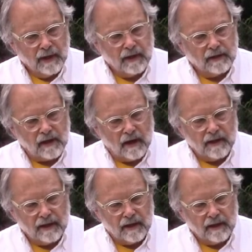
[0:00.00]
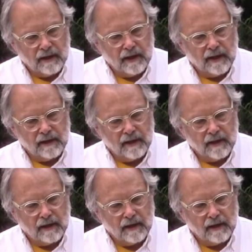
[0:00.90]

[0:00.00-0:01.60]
Gedalia and